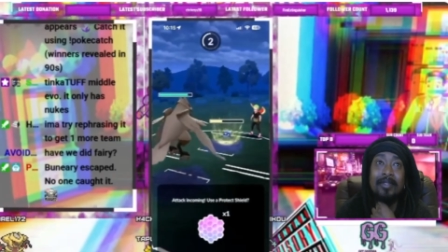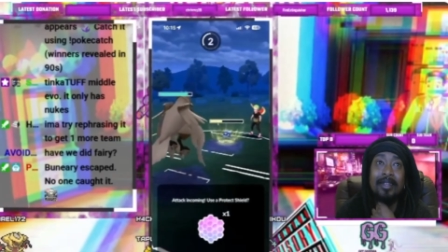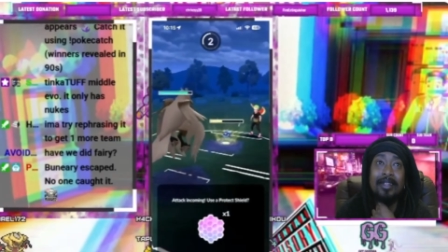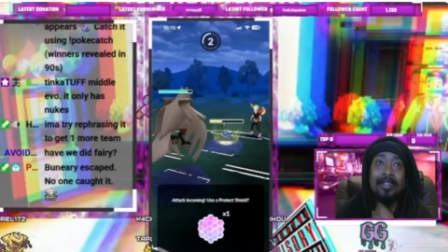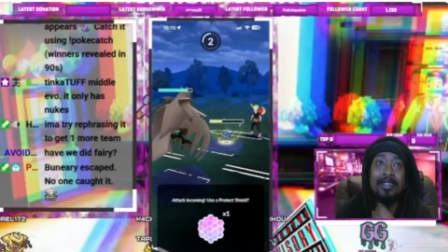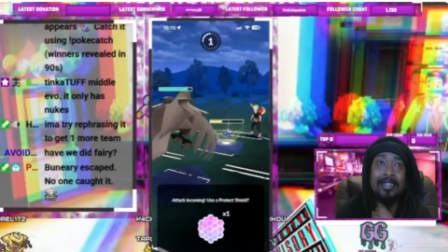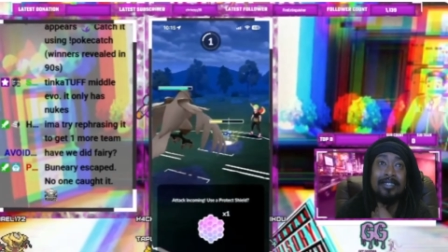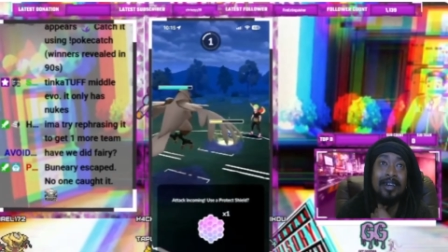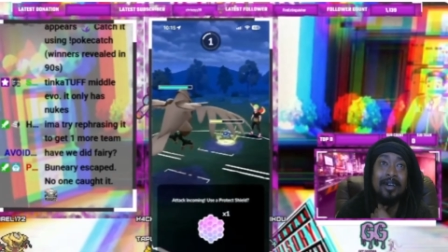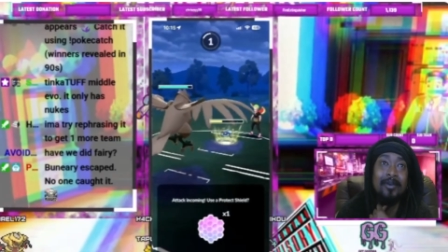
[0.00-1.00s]
this
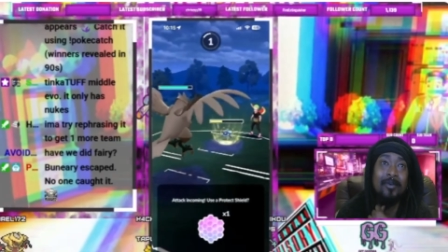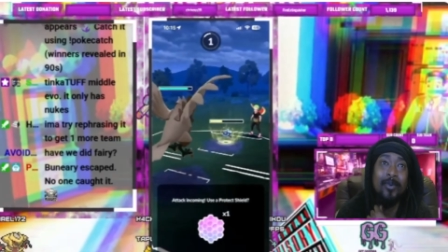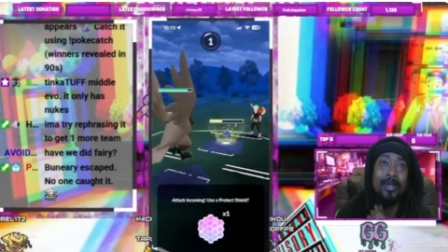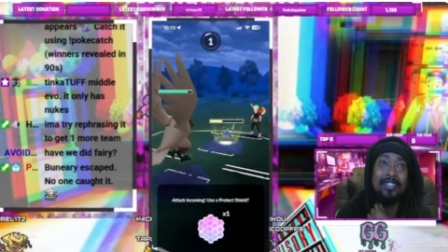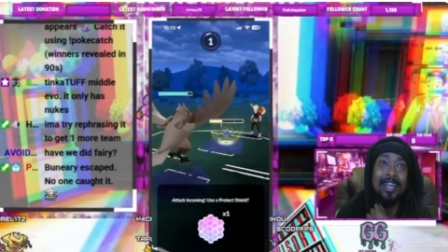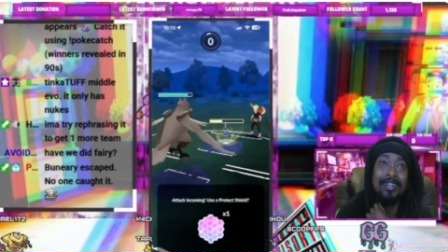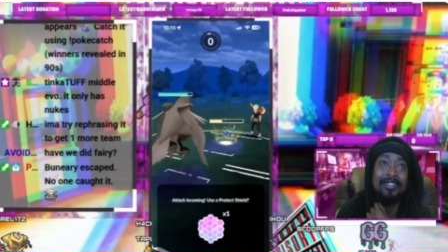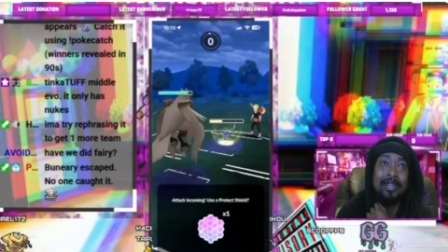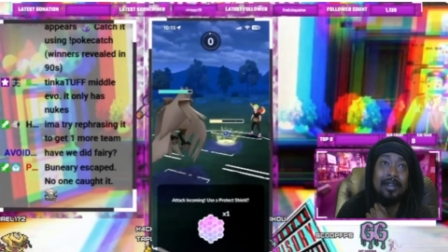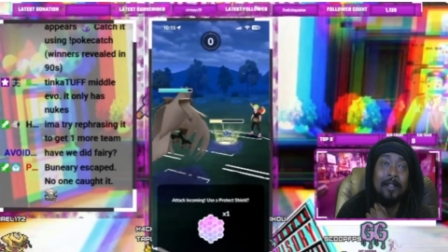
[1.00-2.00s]
Wishcash
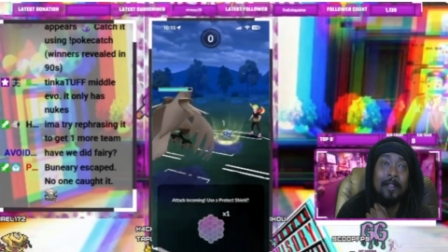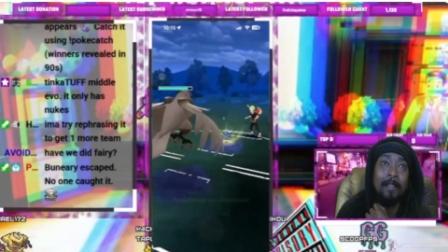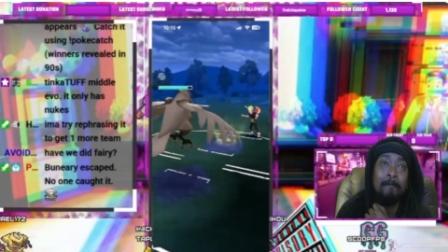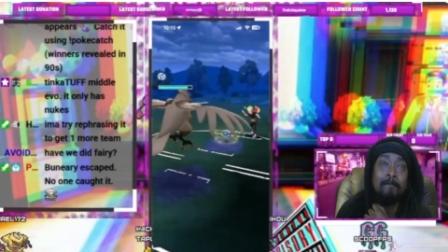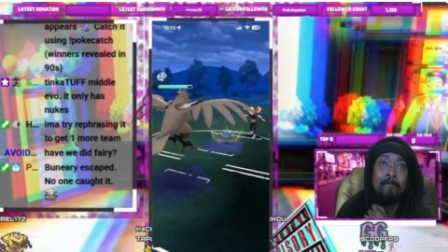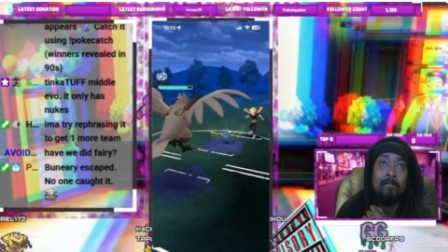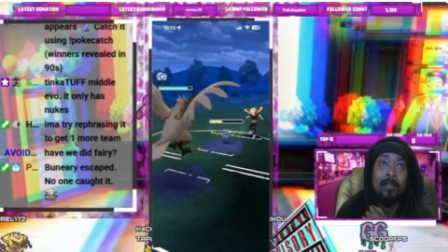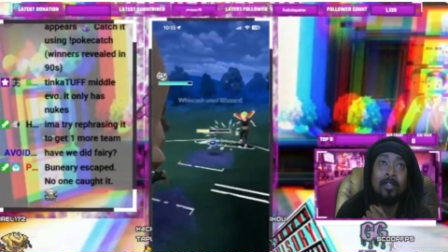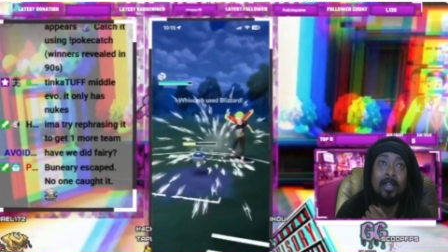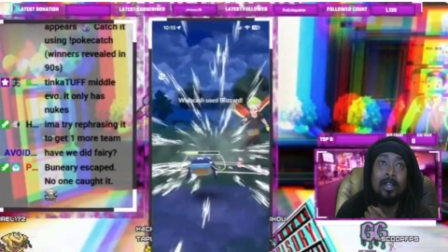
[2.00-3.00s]
here.
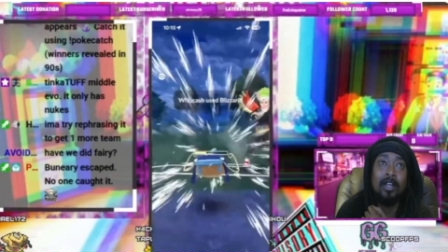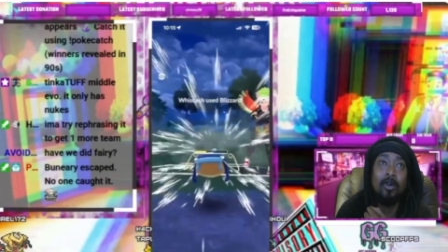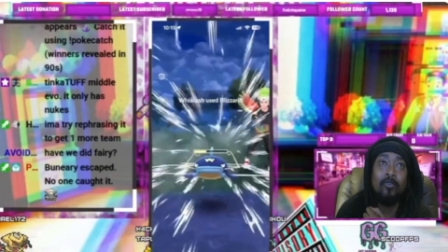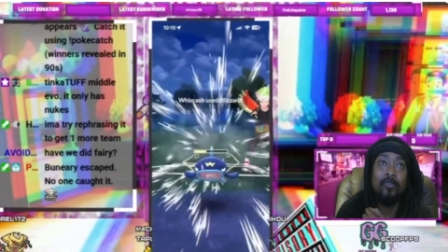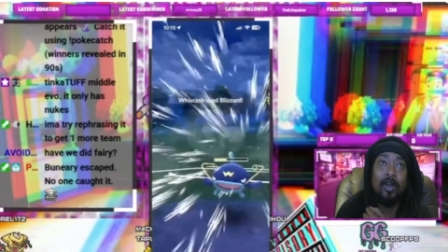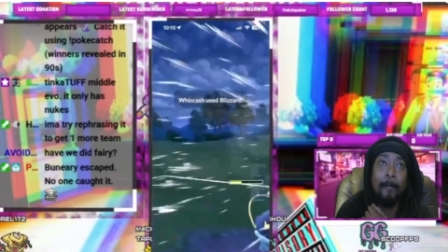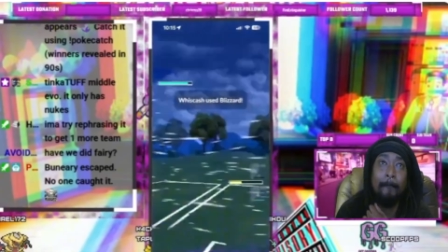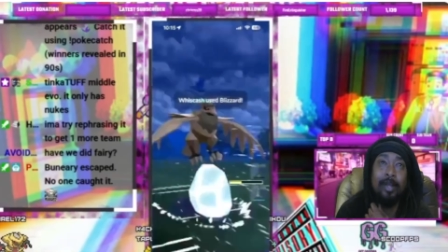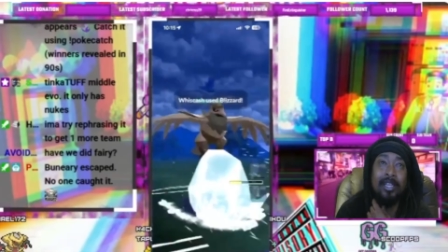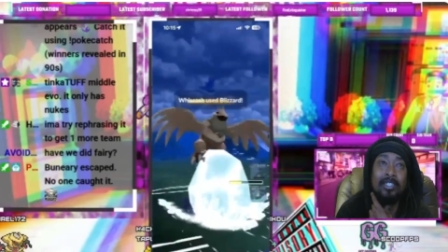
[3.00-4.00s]
They're gonna go for a
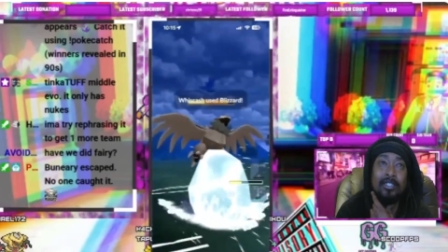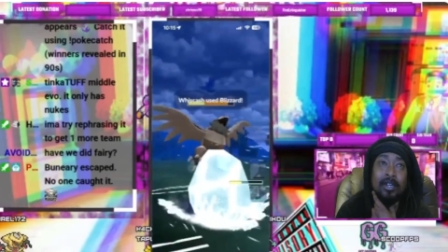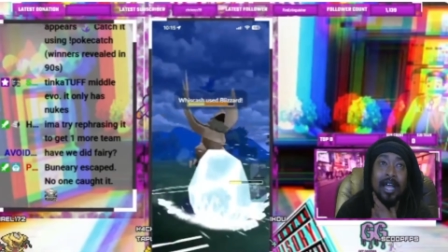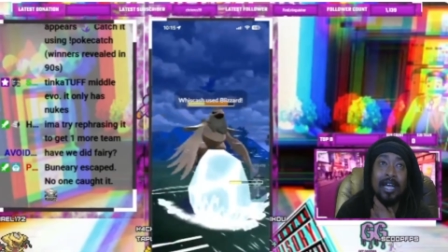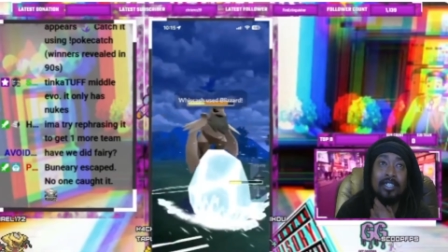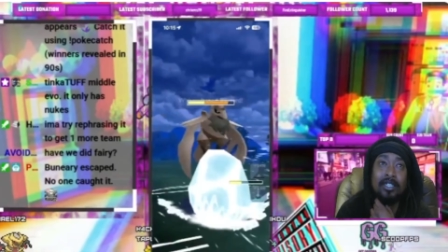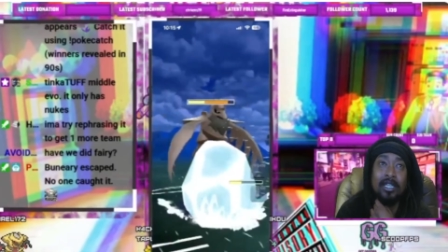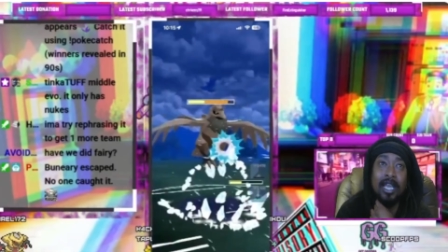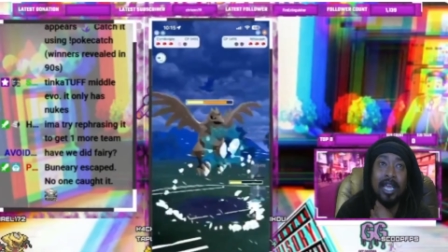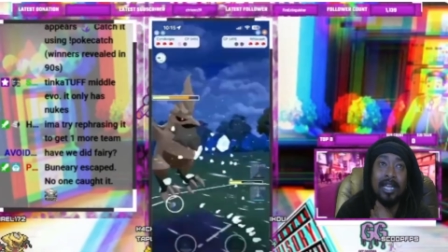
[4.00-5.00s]
Blizzard
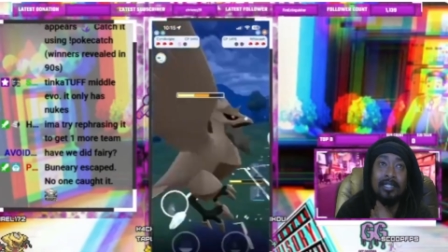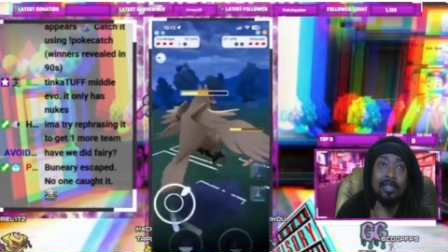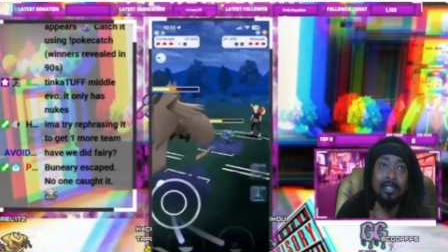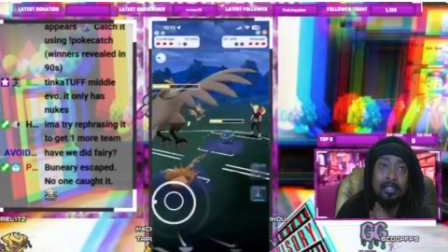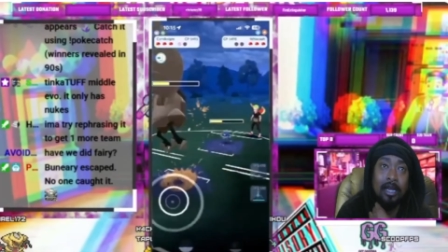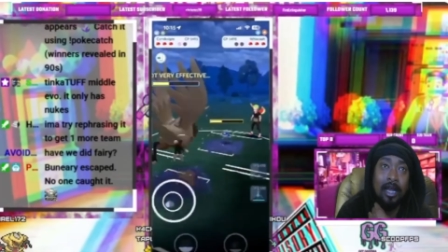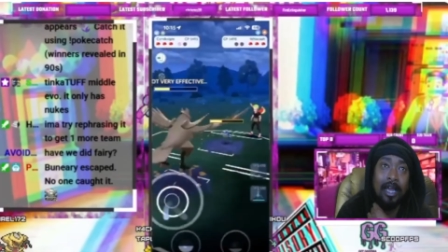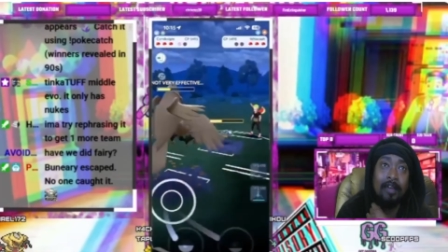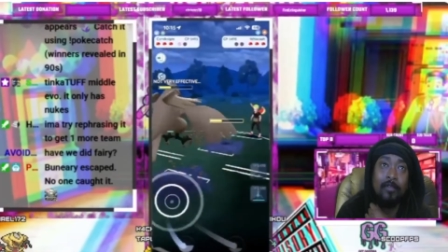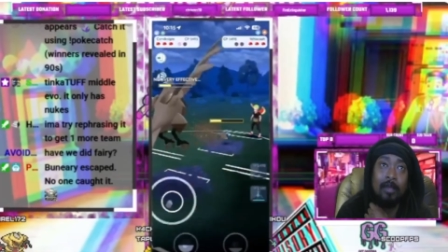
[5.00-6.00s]
actually, and it does
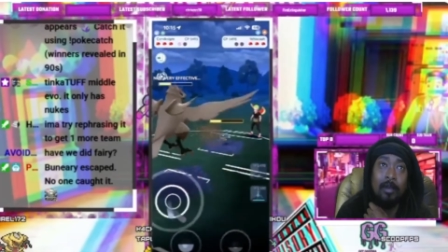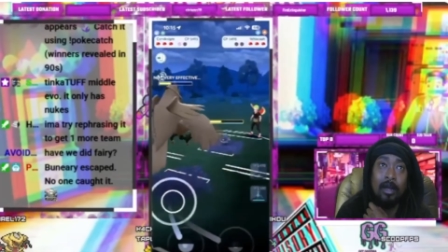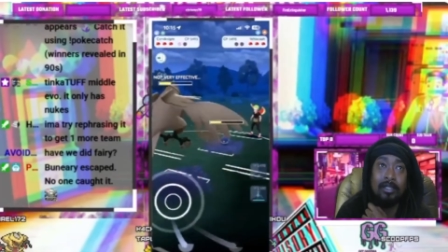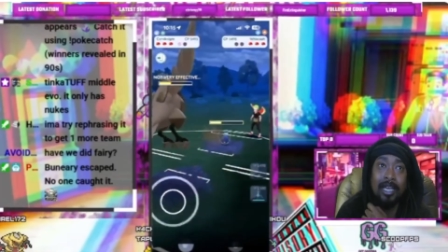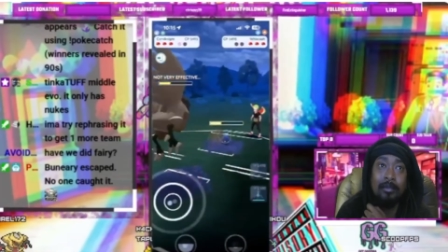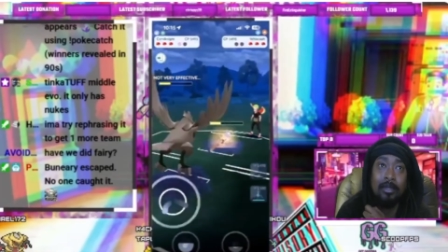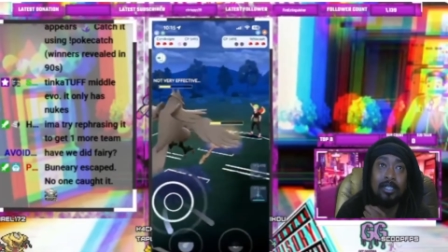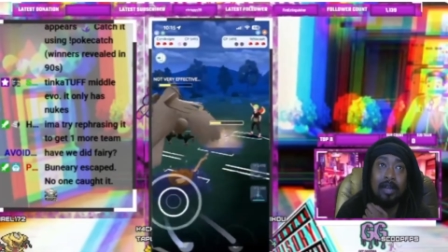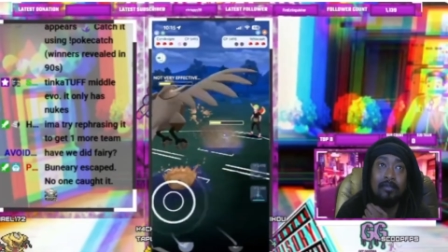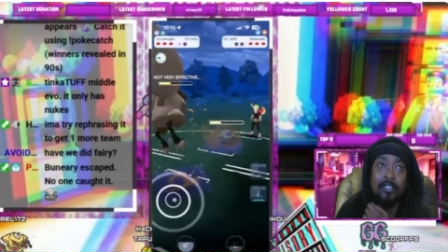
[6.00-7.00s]
half the amount of damage.
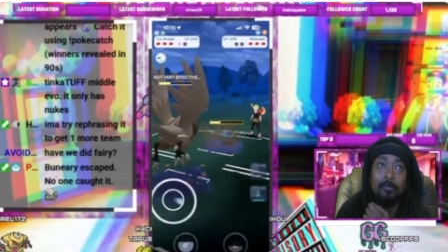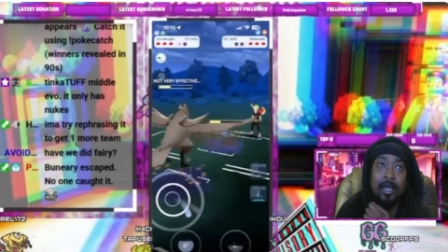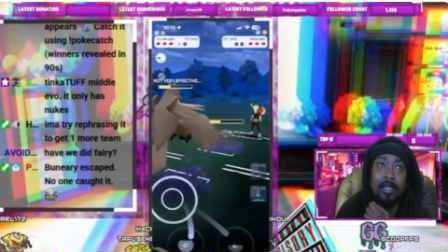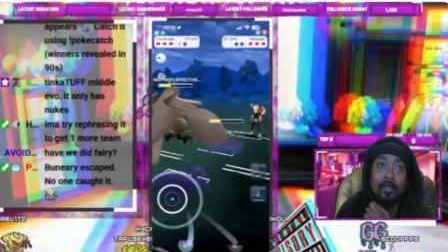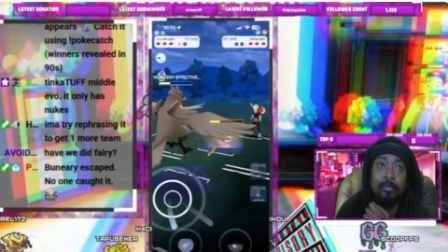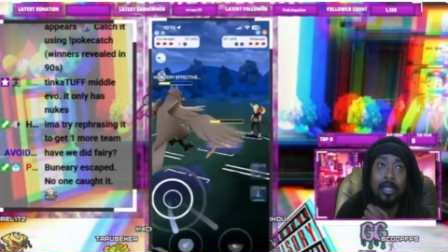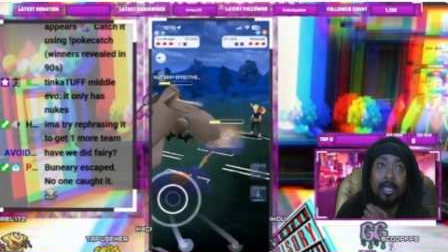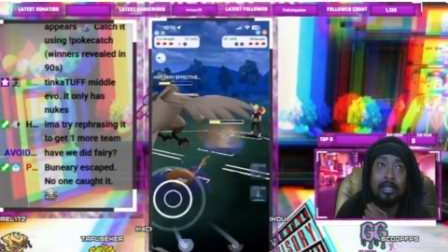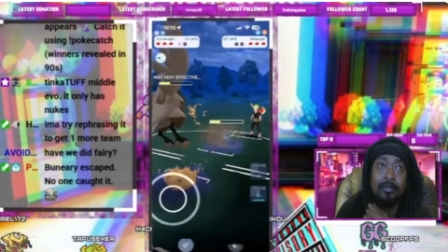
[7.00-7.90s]
I respect the play,